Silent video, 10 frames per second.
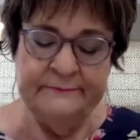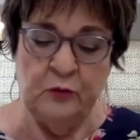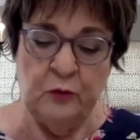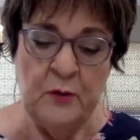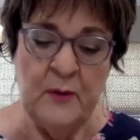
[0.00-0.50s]

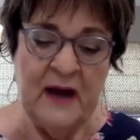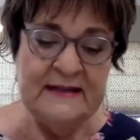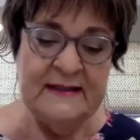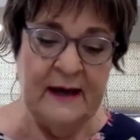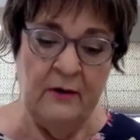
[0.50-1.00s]
threw
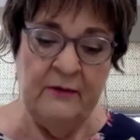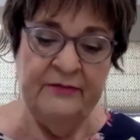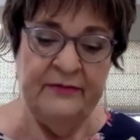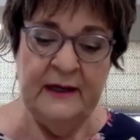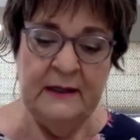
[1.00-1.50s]
myself
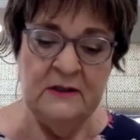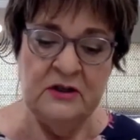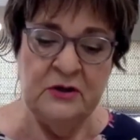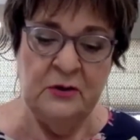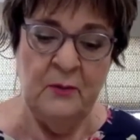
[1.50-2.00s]

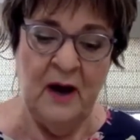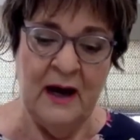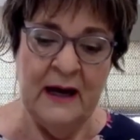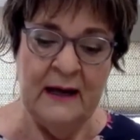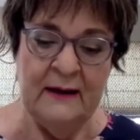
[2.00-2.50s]
into
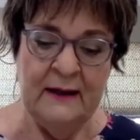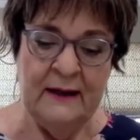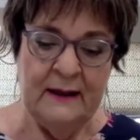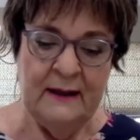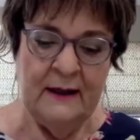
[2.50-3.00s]
my
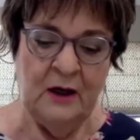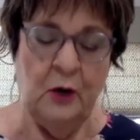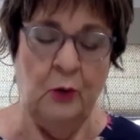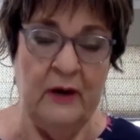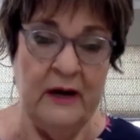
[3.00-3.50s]

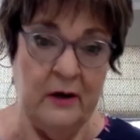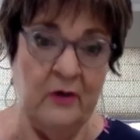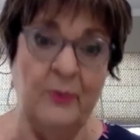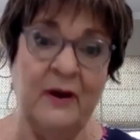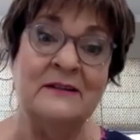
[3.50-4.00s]
career
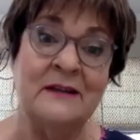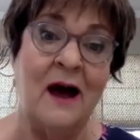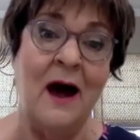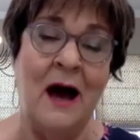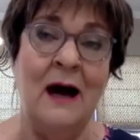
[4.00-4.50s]
because
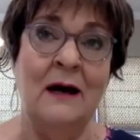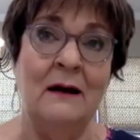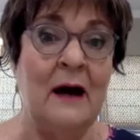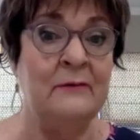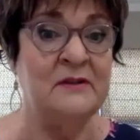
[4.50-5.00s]

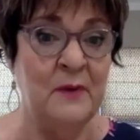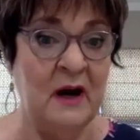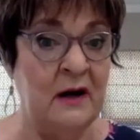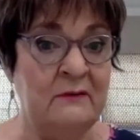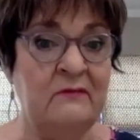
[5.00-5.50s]
I was
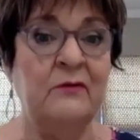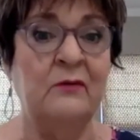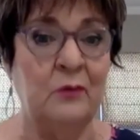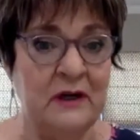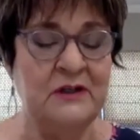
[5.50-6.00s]
married for
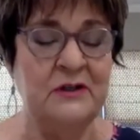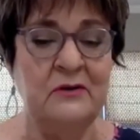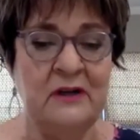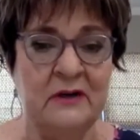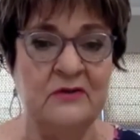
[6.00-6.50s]
42
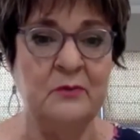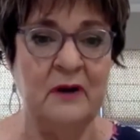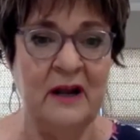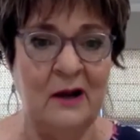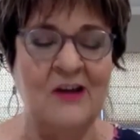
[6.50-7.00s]
years when
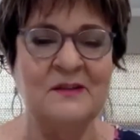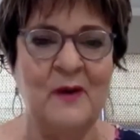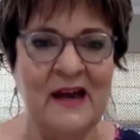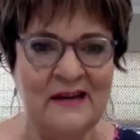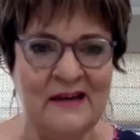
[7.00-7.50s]
I lost
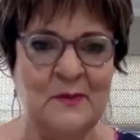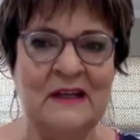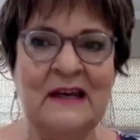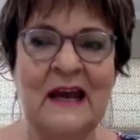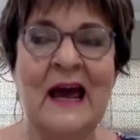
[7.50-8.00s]
my husband,
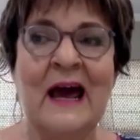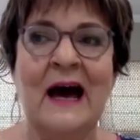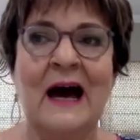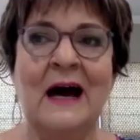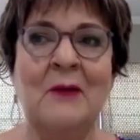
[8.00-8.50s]

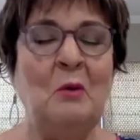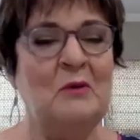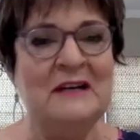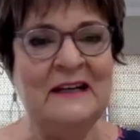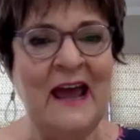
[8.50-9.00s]
but we
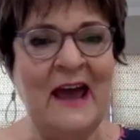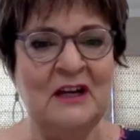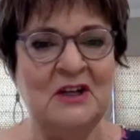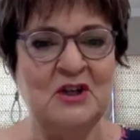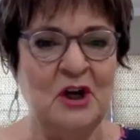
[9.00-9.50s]
didn't have
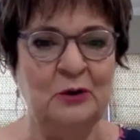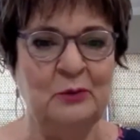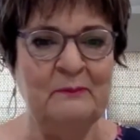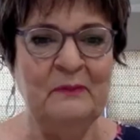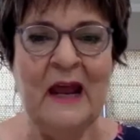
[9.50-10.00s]
any
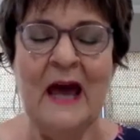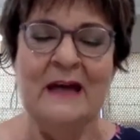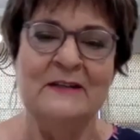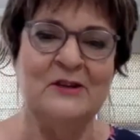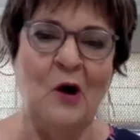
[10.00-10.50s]
children.
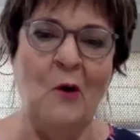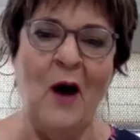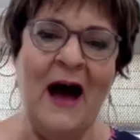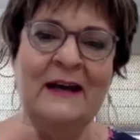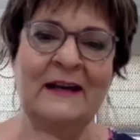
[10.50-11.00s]
So
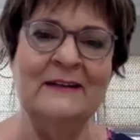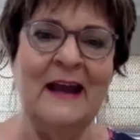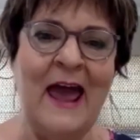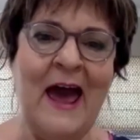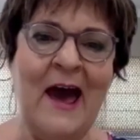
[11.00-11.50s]
I didn't
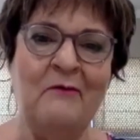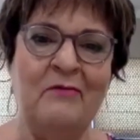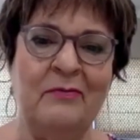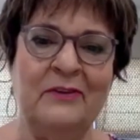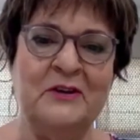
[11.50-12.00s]
have
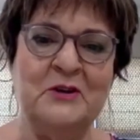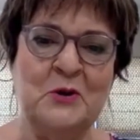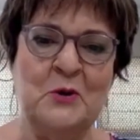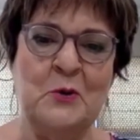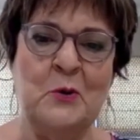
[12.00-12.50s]

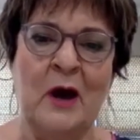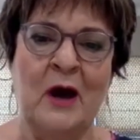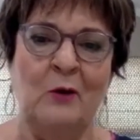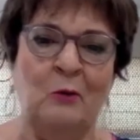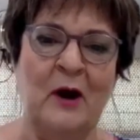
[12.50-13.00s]
to
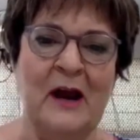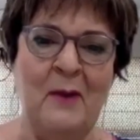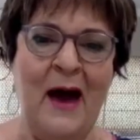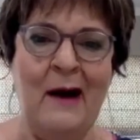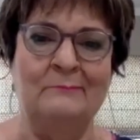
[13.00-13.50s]
worry
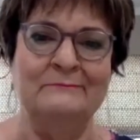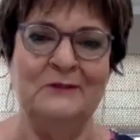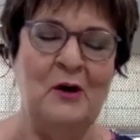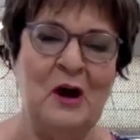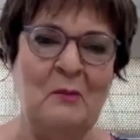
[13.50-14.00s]
about
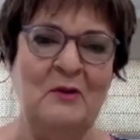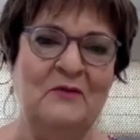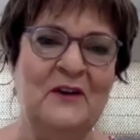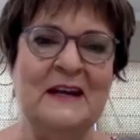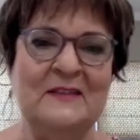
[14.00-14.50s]
going home and
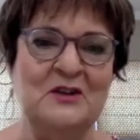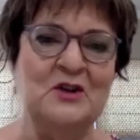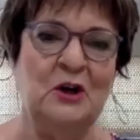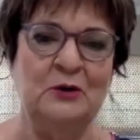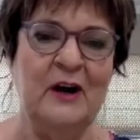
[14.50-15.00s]
feeding the
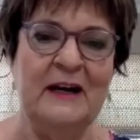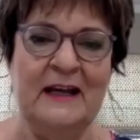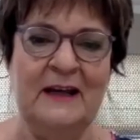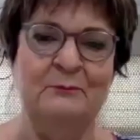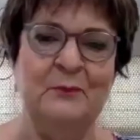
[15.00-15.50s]
children
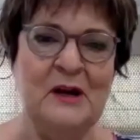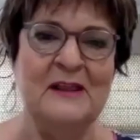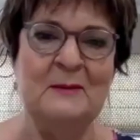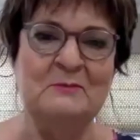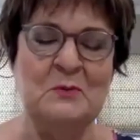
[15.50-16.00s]
and putting
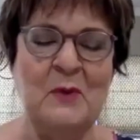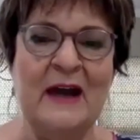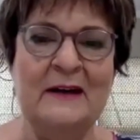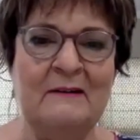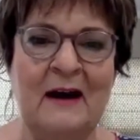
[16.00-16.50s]
them to bed
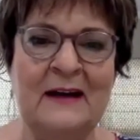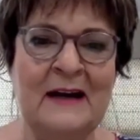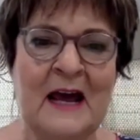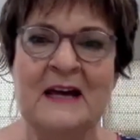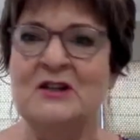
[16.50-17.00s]
at night.
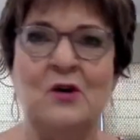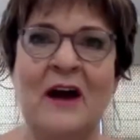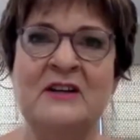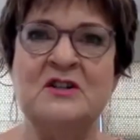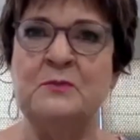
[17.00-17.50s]
So I
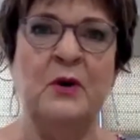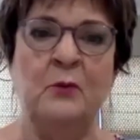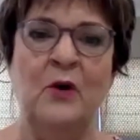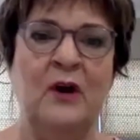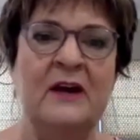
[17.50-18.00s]
just put
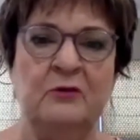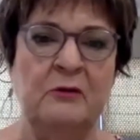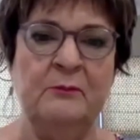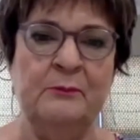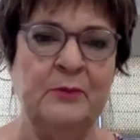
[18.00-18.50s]

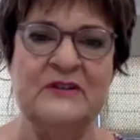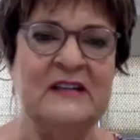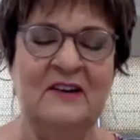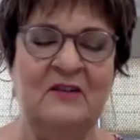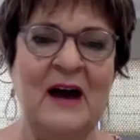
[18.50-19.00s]

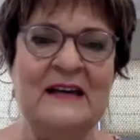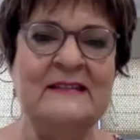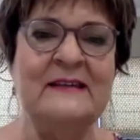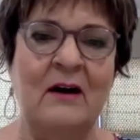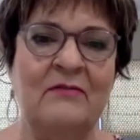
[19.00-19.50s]
100% of
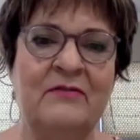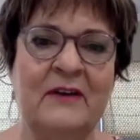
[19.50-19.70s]
myself